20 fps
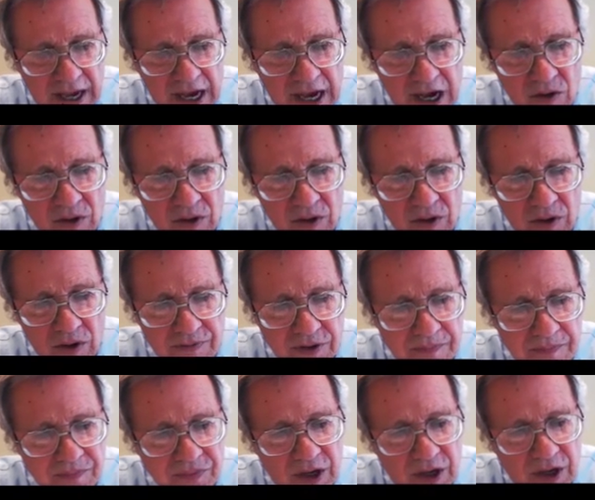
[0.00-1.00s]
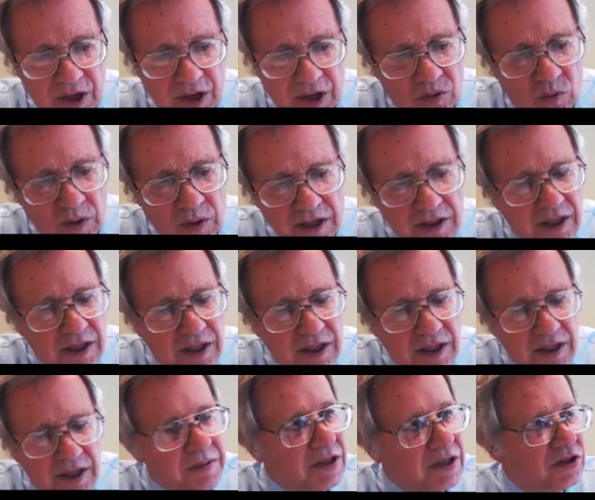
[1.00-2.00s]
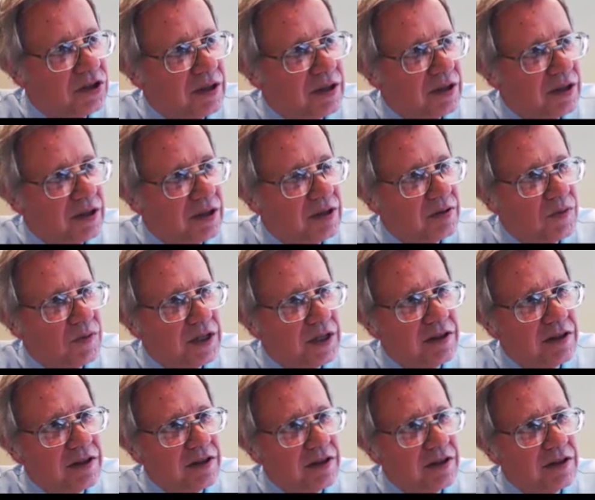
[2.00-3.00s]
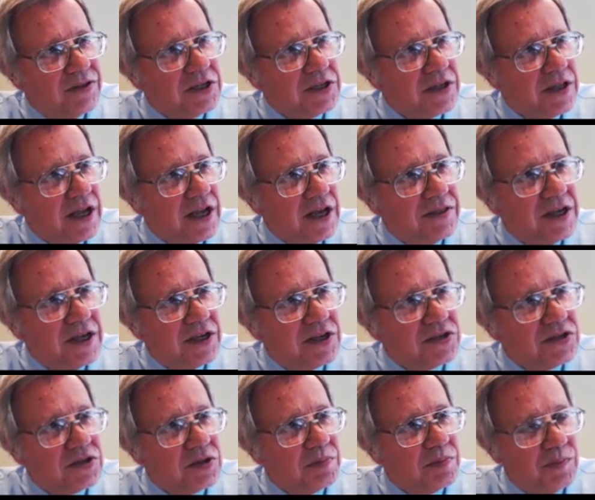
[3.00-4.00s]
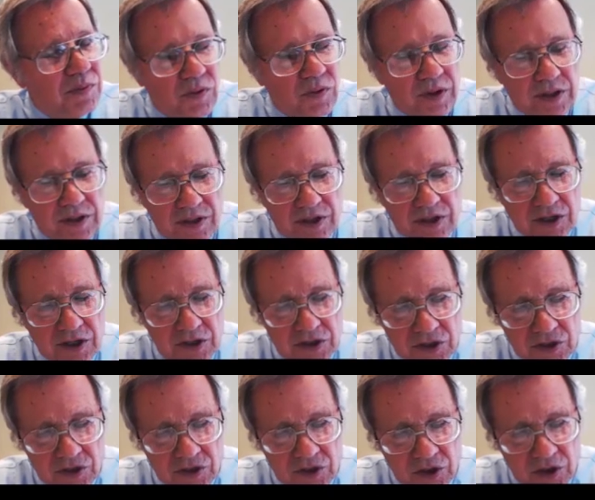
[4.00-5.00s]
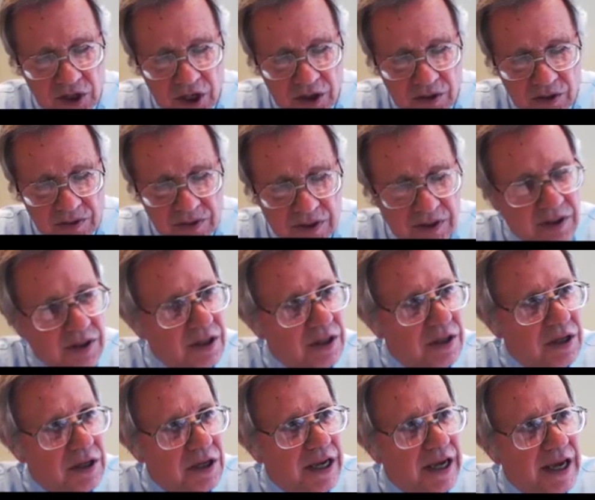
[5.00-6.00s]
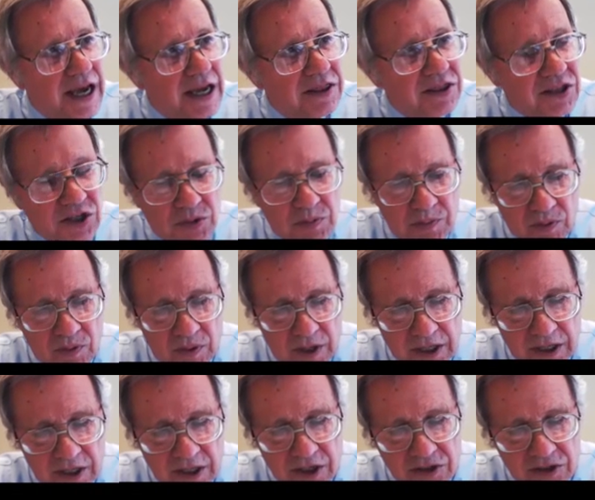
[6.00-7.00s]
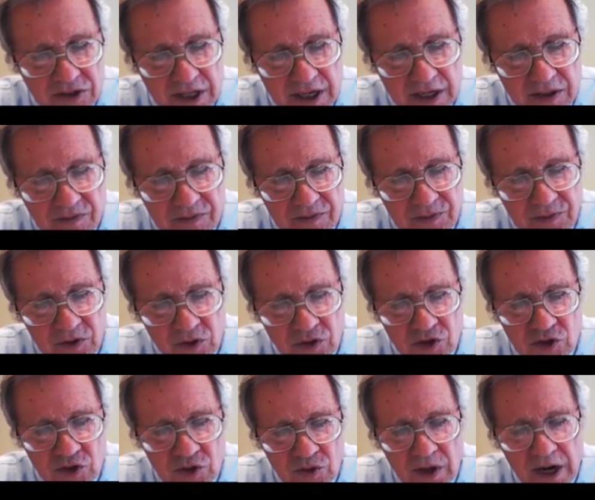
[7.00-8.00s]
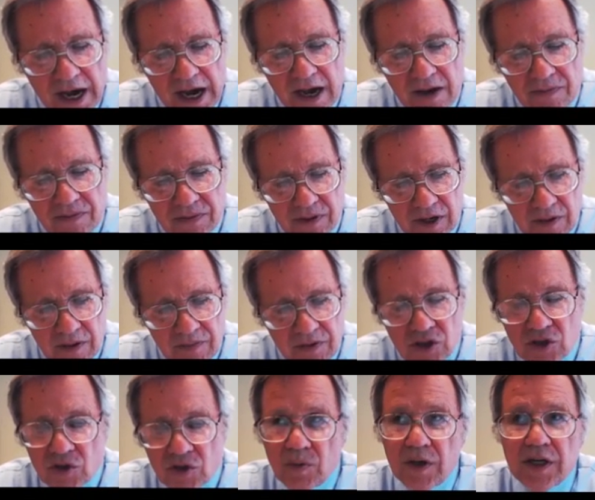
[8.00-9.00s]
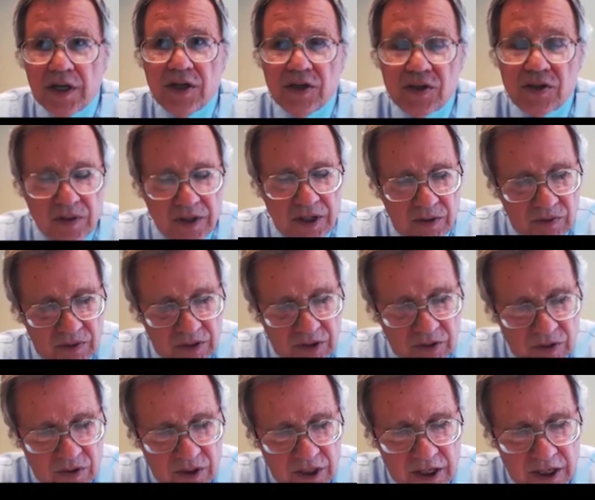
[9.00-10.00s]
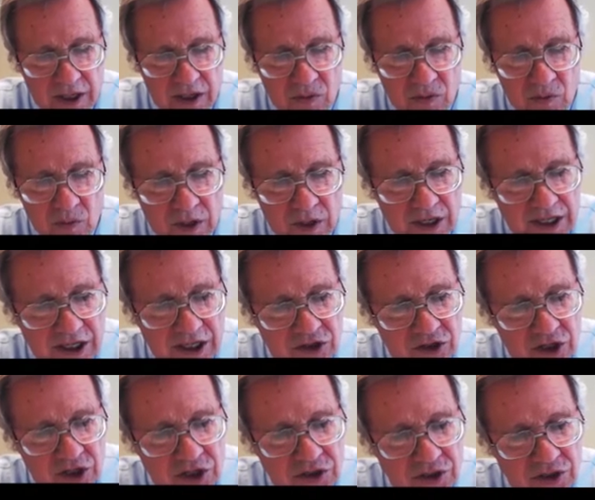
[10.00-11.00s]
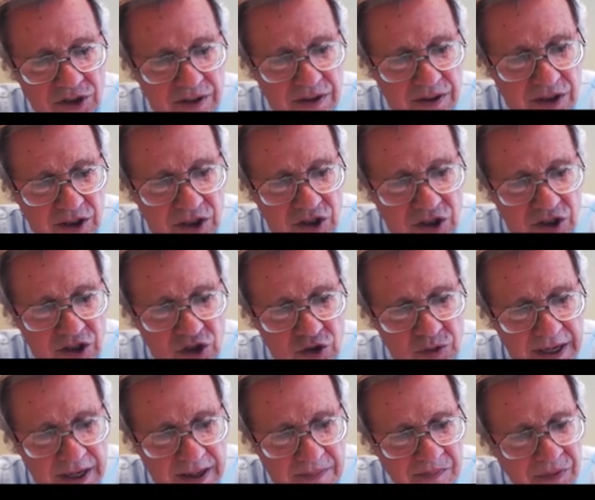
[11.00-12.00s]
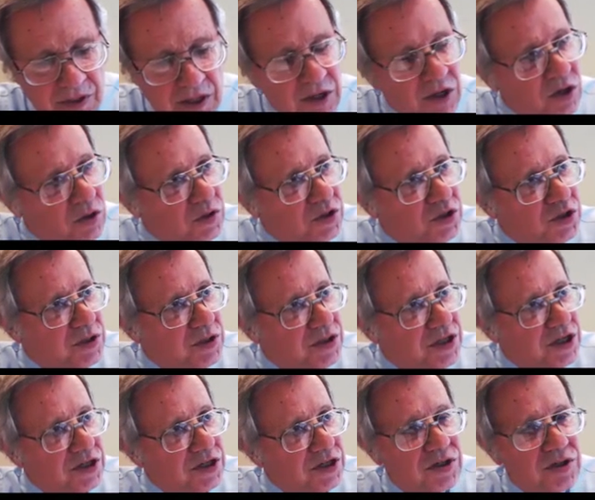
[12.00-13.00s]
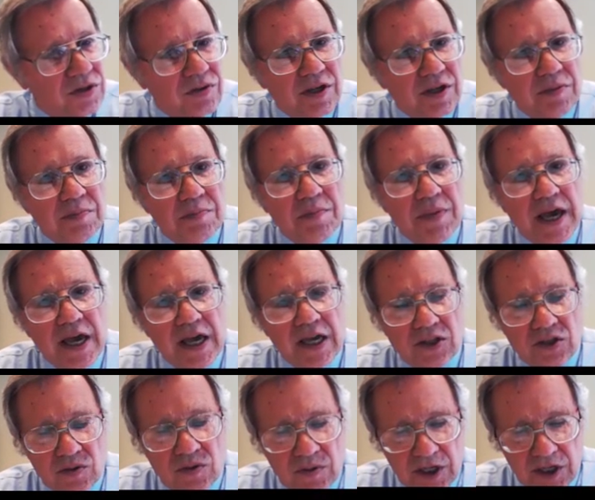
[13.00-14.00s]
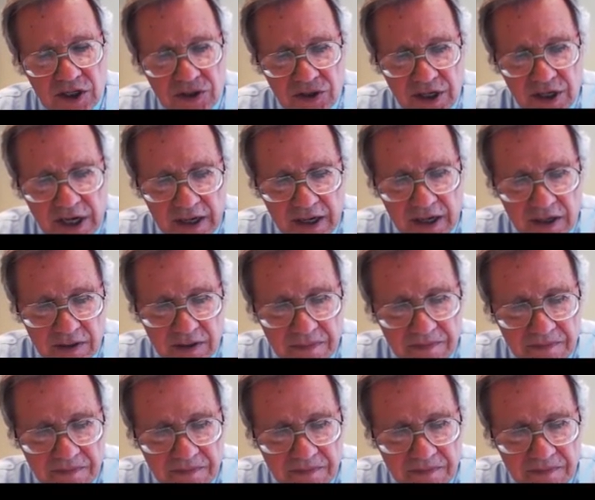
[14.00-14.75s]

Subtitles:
However, one of the things that I think is important to just note at this point is that the first draft of the 2021 edition to USPAP, which was issued in May 22nd,